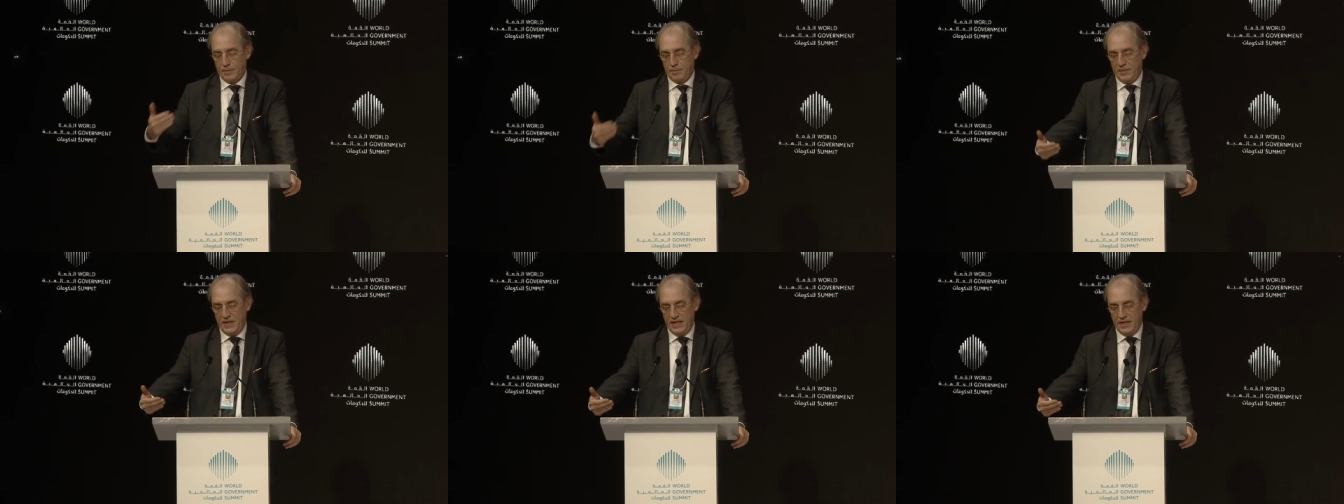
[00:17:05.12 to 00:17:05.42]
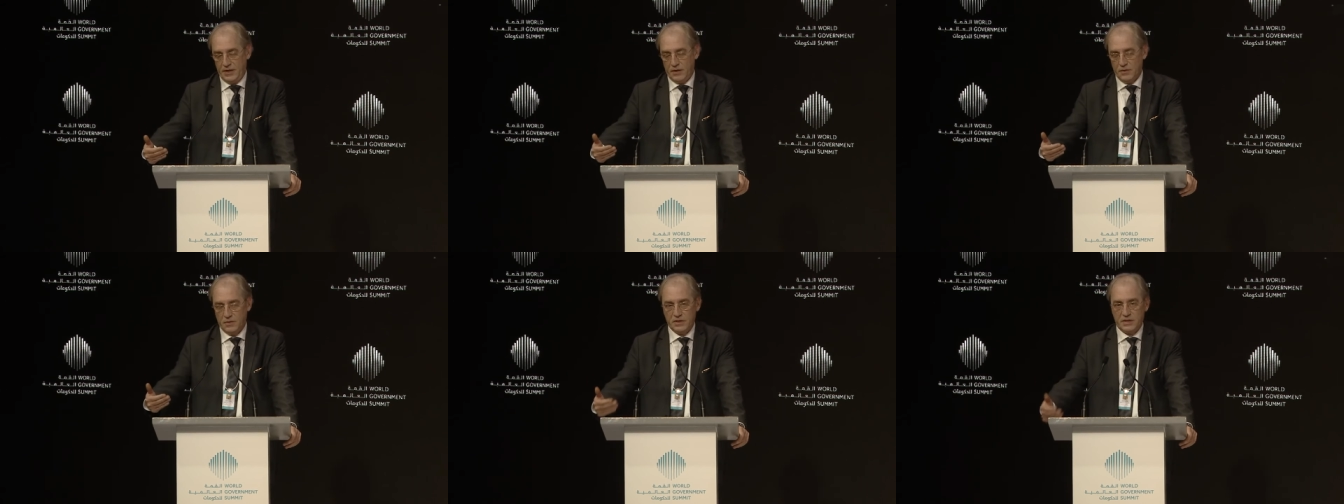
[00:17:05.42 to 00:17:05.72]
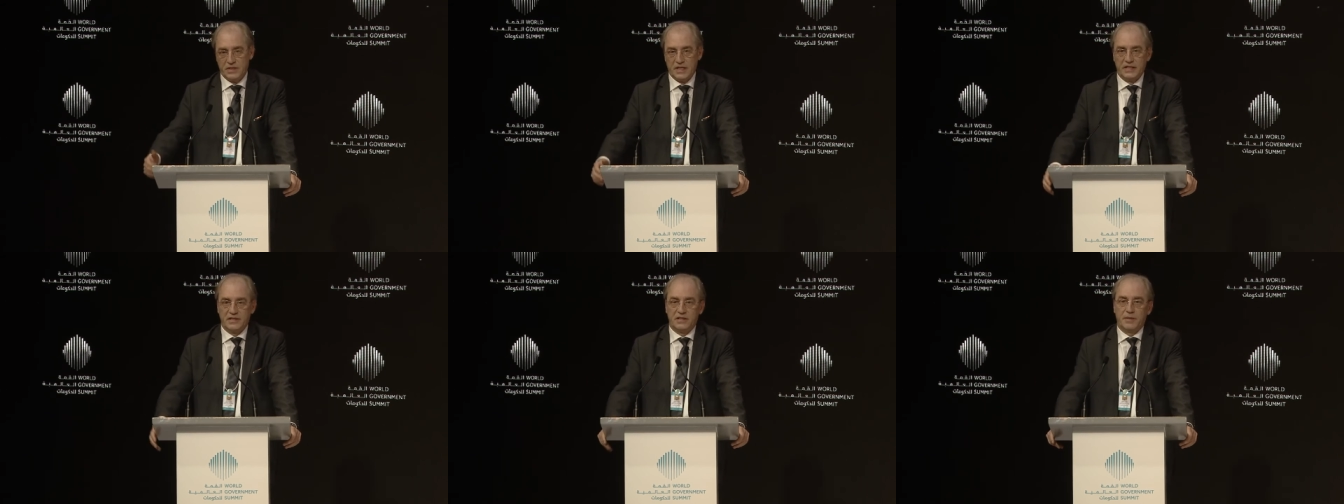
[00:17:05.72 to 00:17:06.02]
be
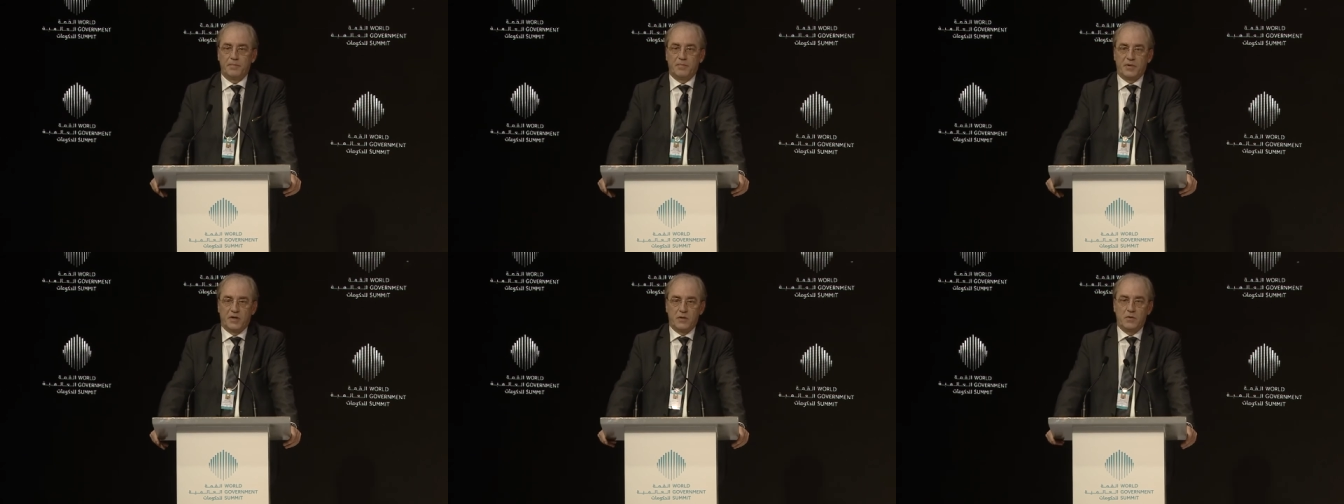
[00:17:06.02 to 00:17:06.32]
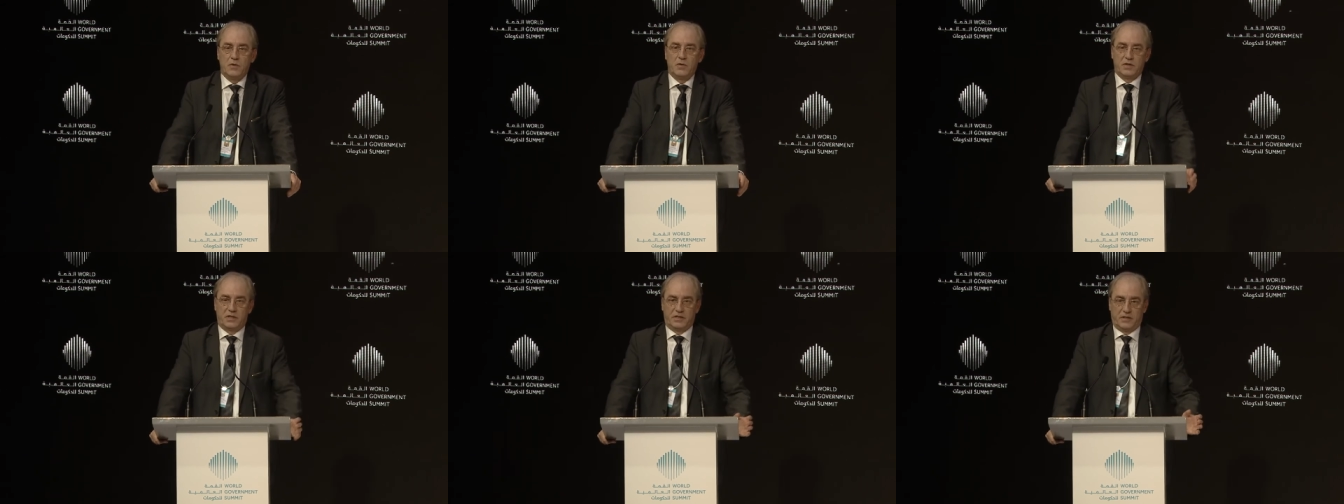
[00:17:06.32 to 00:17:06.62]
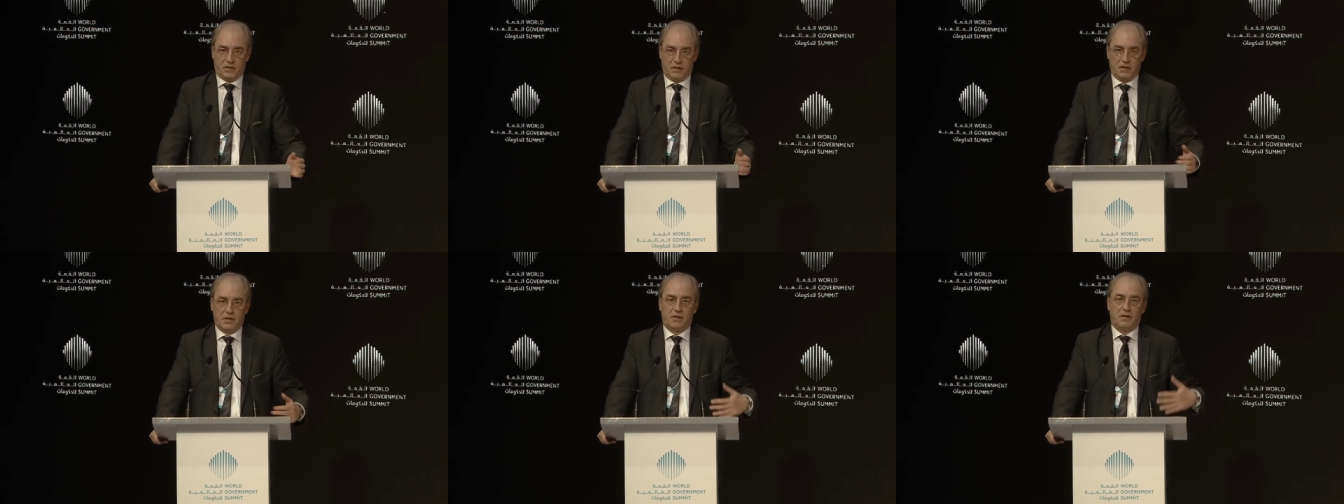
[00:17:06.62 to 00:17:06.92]
used as a
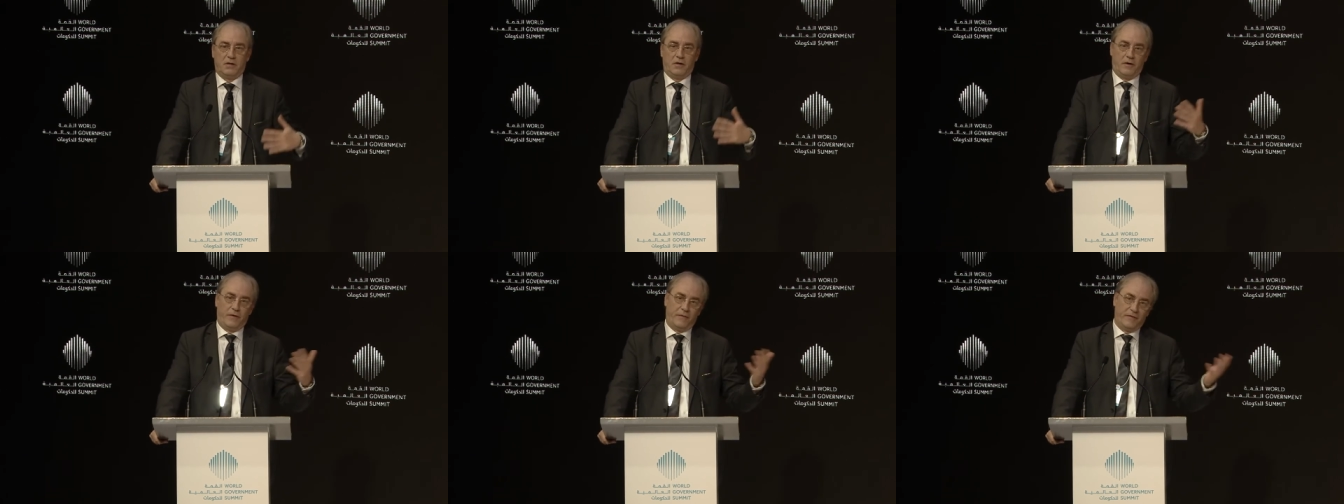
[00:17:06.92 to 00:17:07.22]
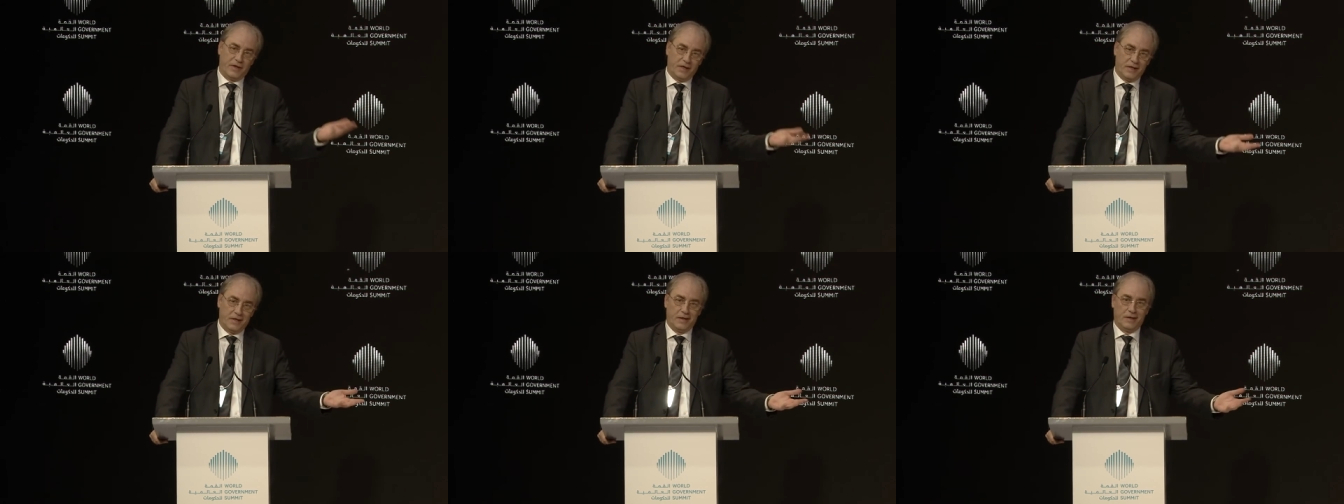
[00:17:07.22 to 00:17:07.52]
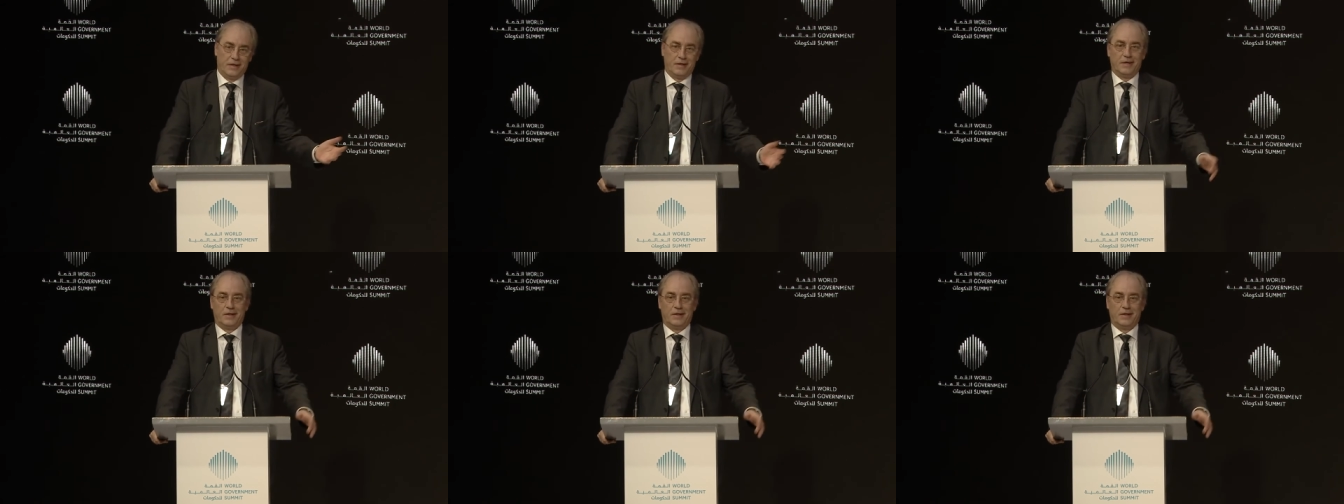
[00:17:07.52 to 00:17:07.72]
precursor of